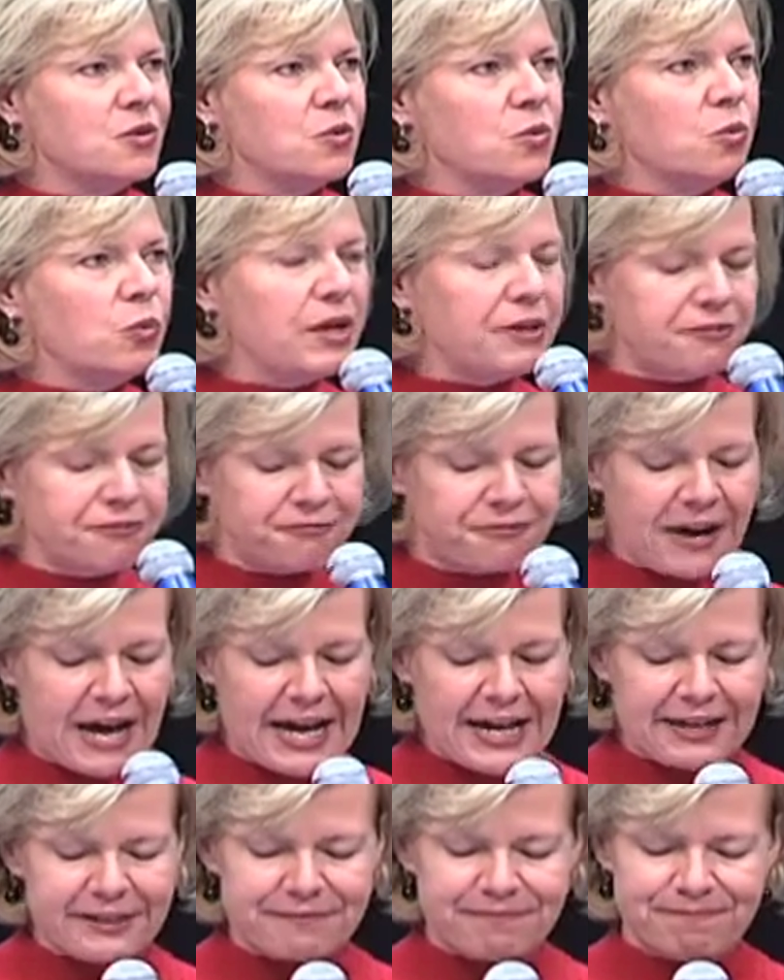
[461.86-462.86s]
We
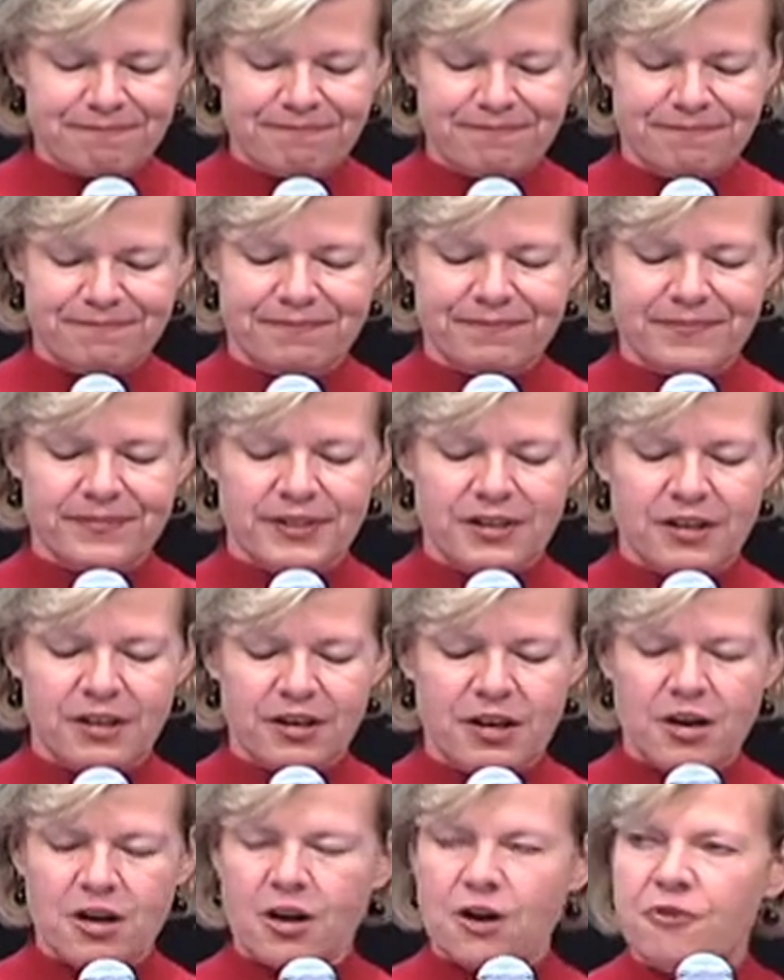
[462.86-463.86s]
fight
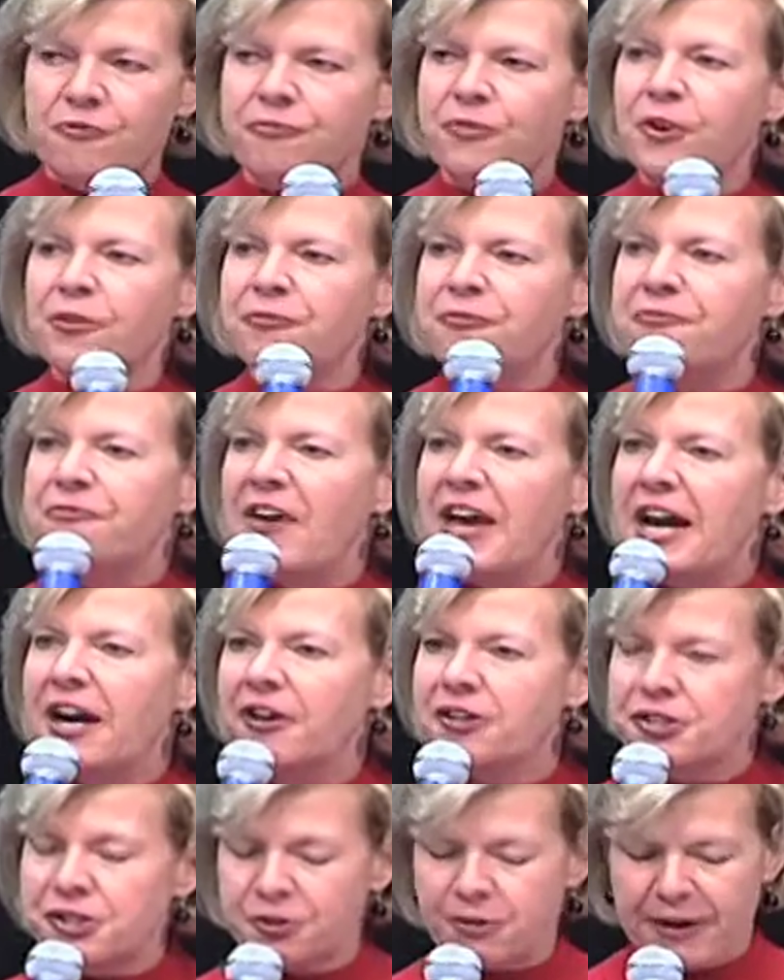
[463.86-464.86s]
for
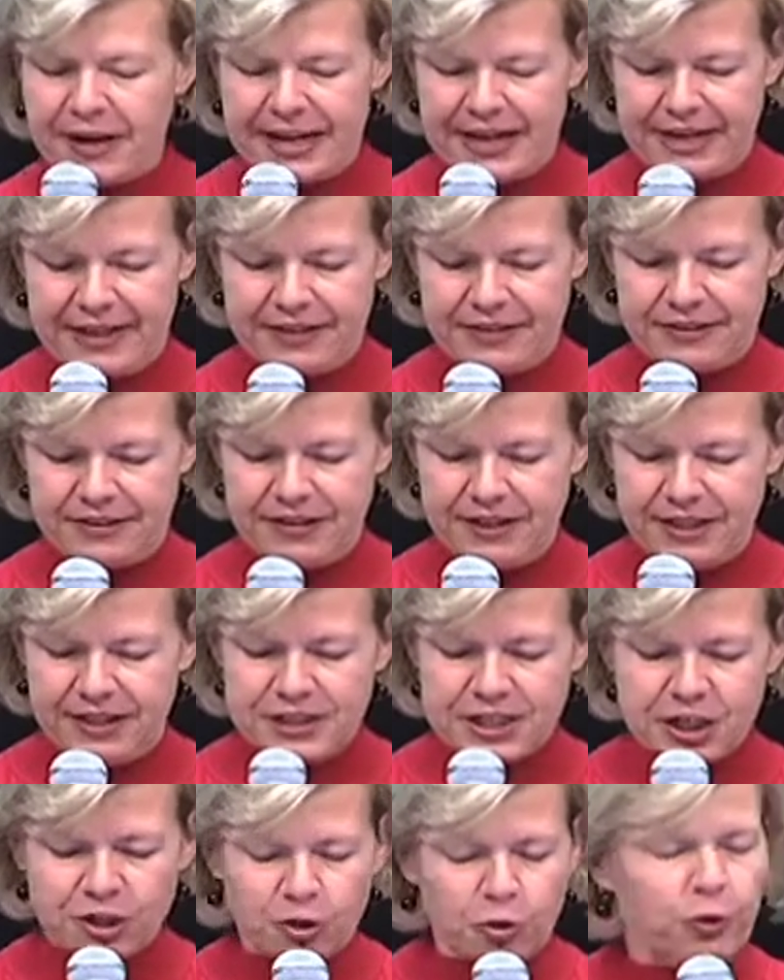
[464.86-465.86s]
fair trade
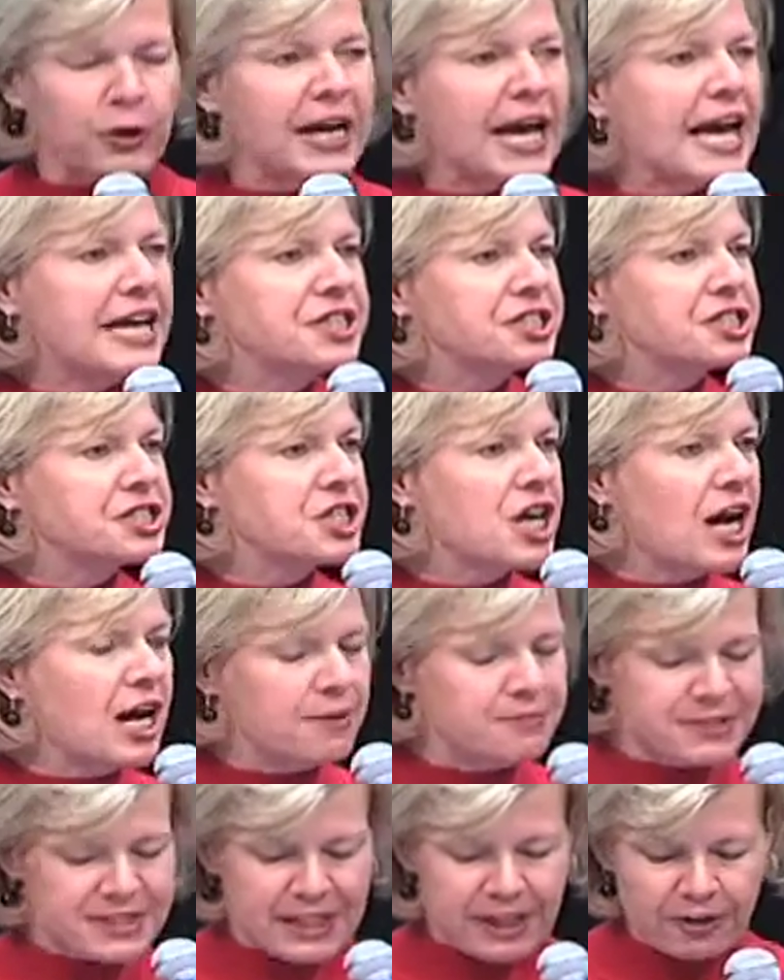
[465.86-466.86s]
that creates
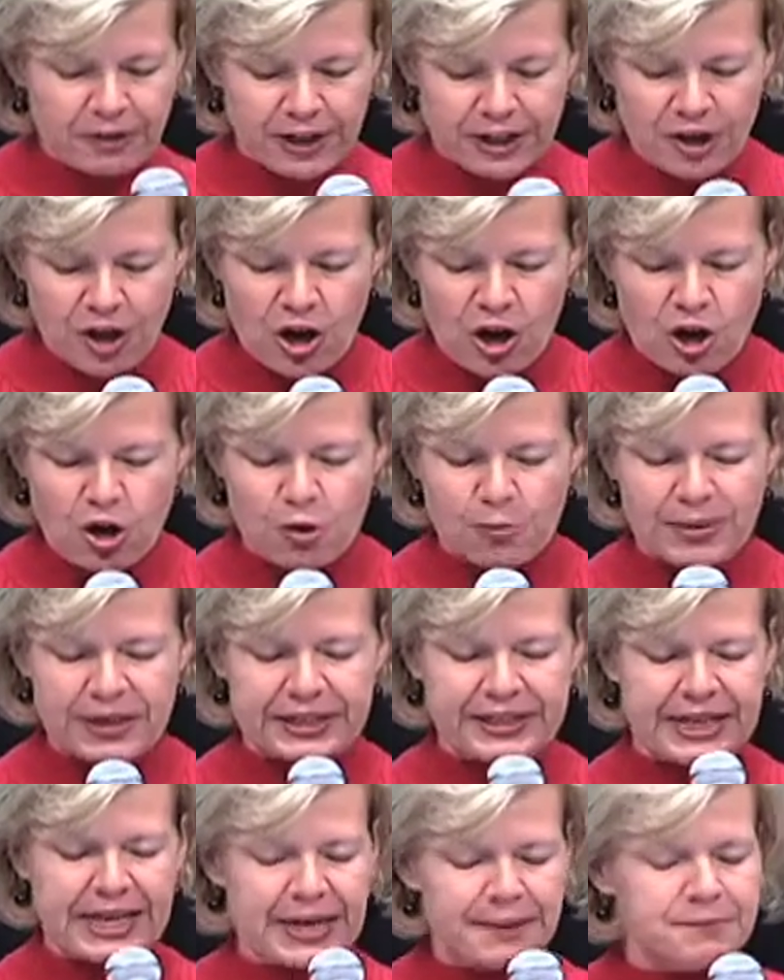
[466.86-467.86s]
jobs here at home
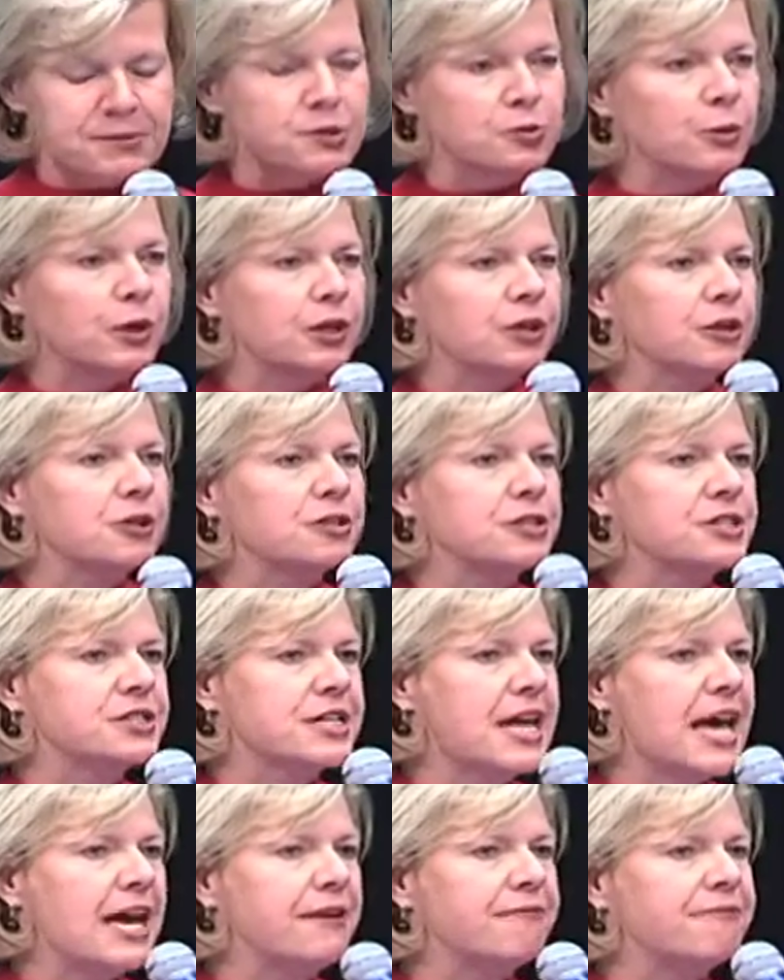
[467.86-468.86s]
and keeps workers
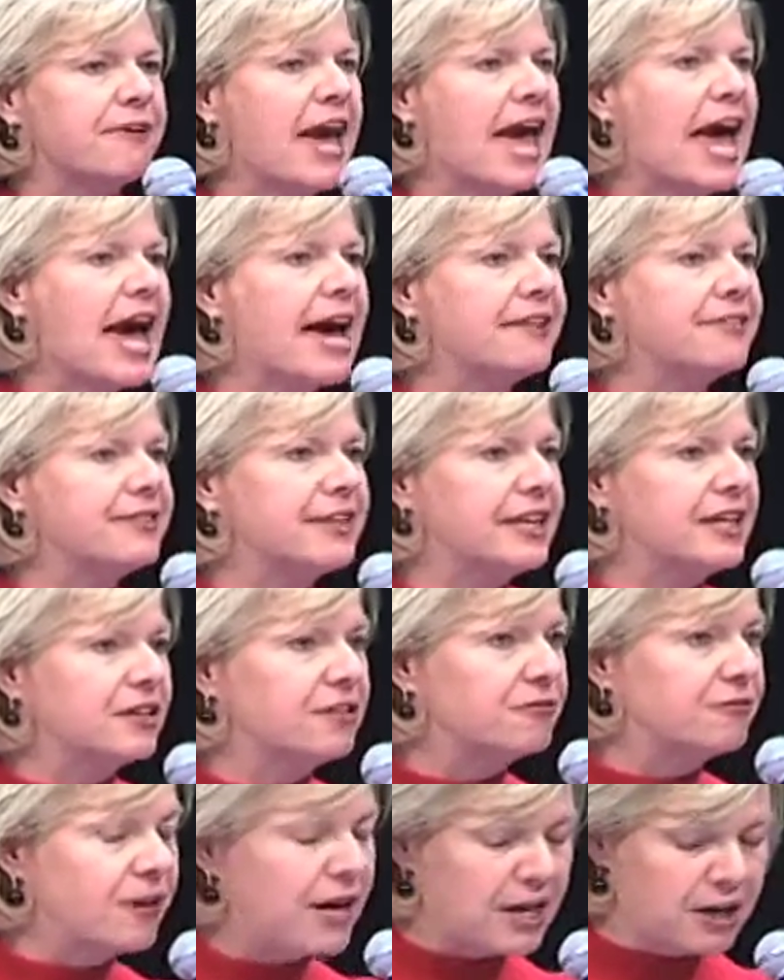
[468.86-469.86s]
safe and the
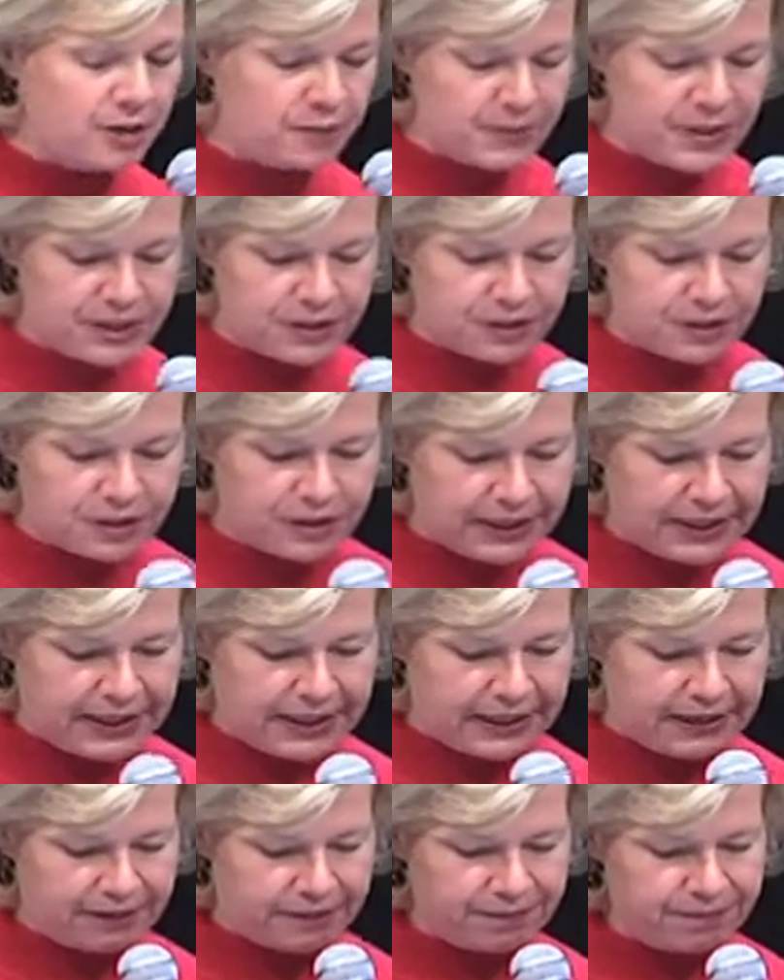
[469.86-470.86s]
environment
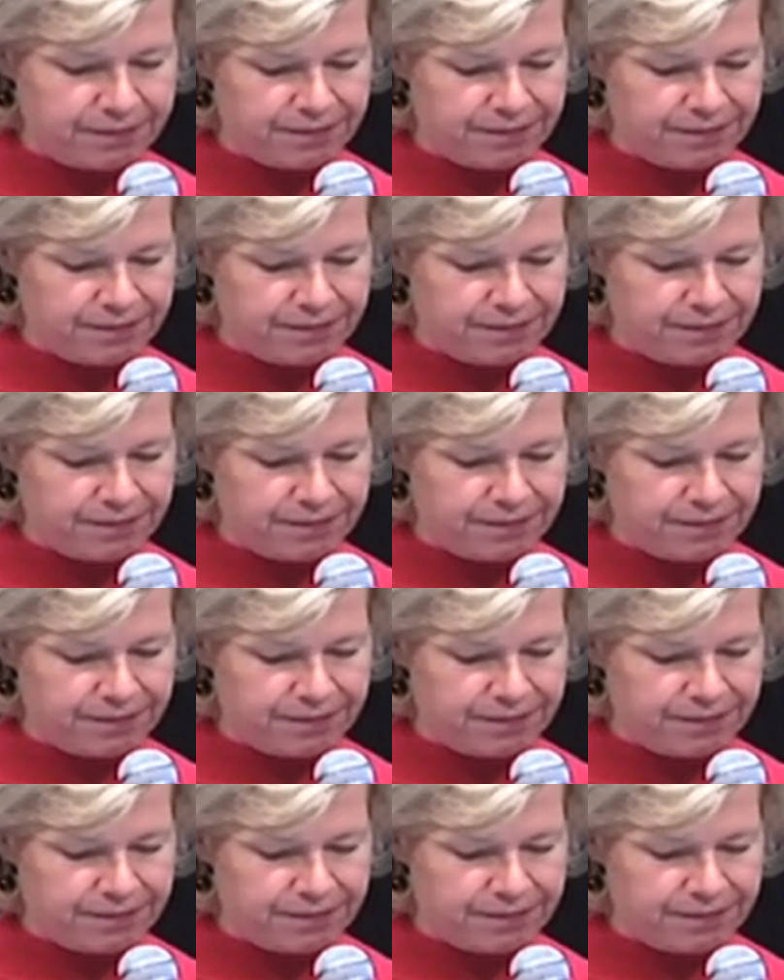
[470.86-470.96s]
clean.